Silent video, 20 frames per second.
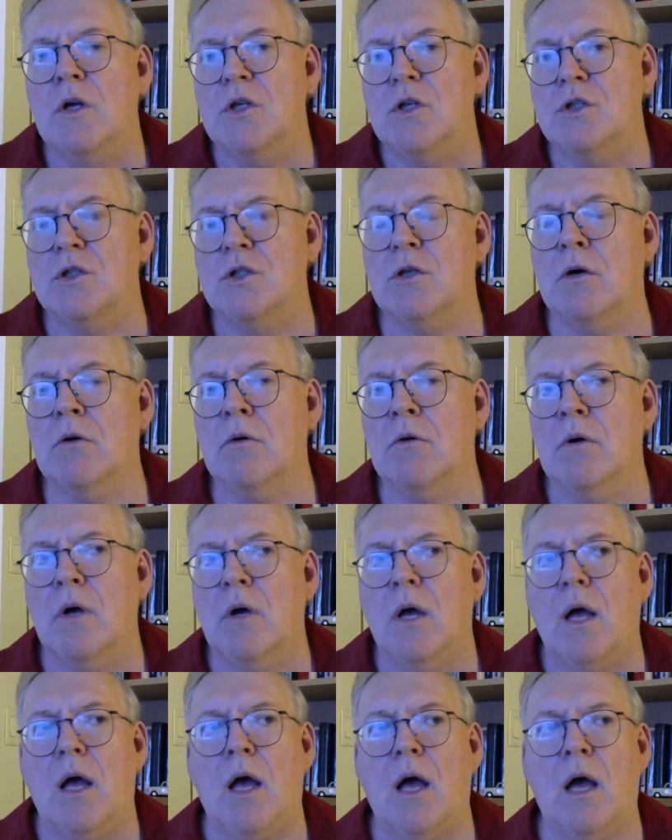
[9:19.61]
So
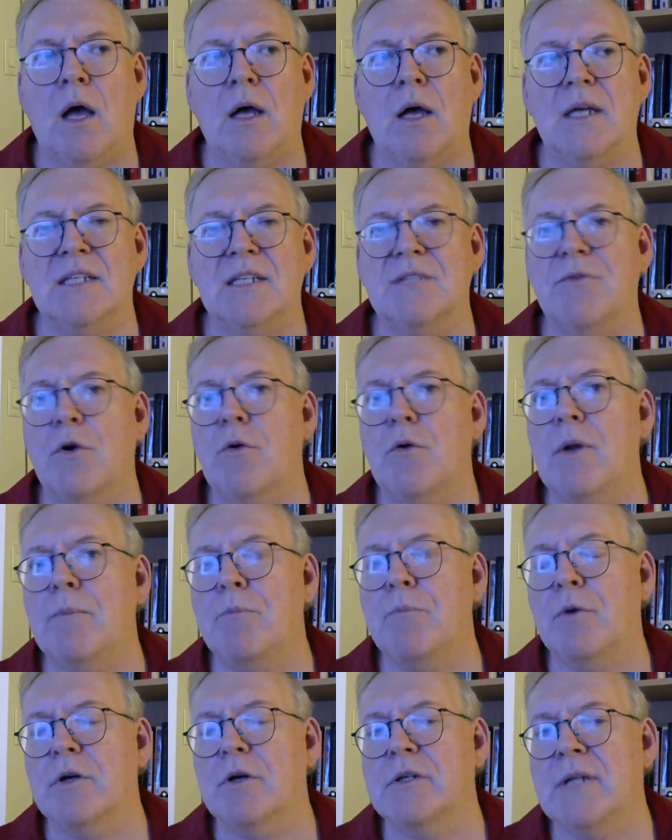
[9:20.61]
it's very
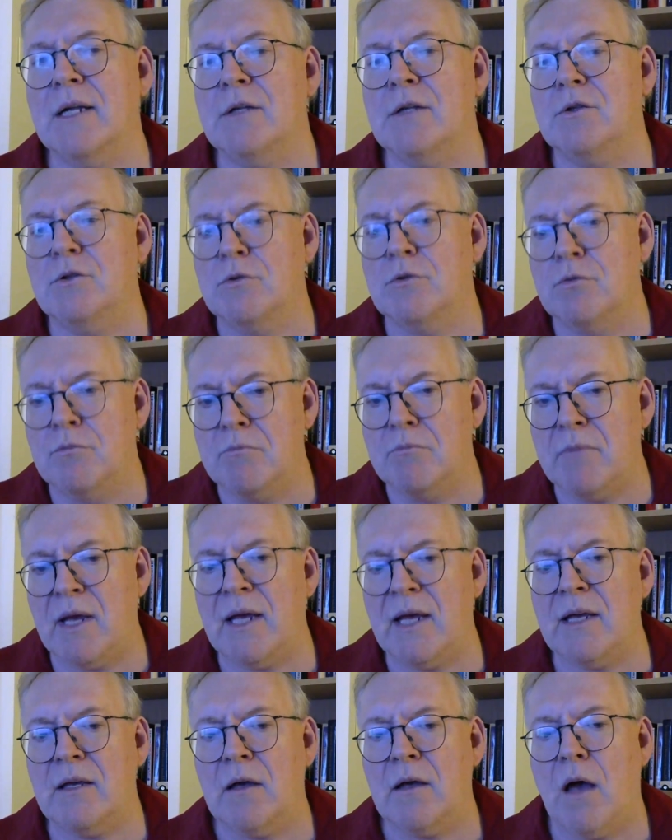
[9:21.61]
important to
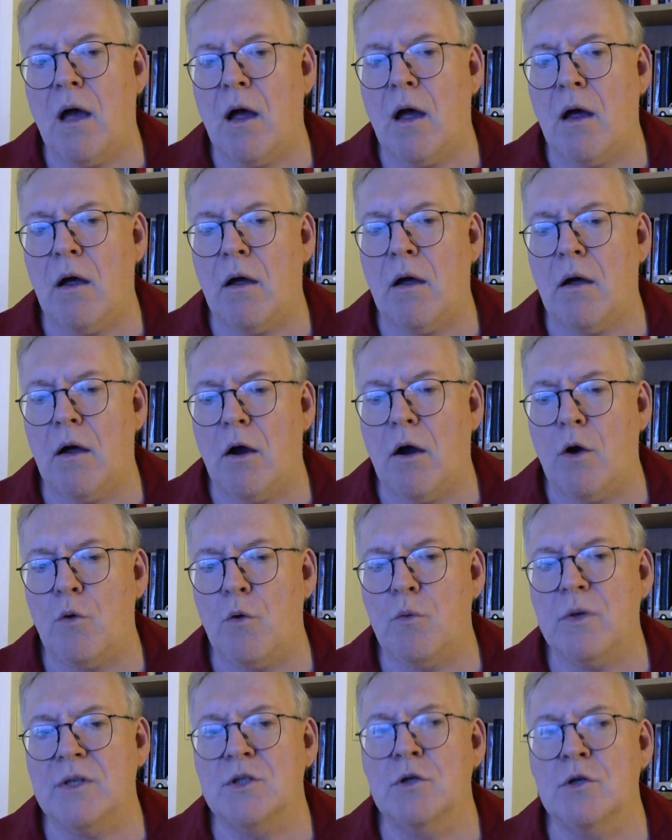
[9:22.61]
make a
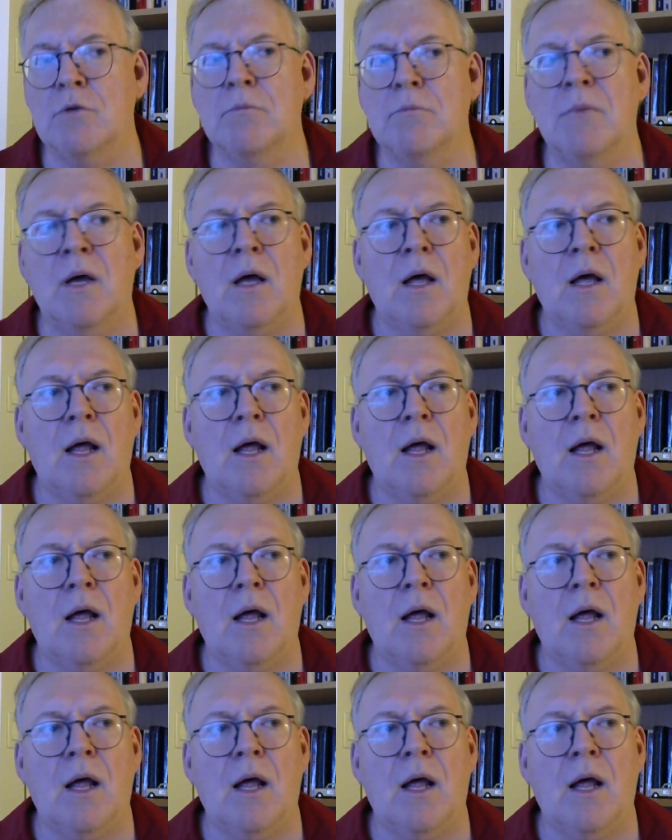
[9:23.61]
resume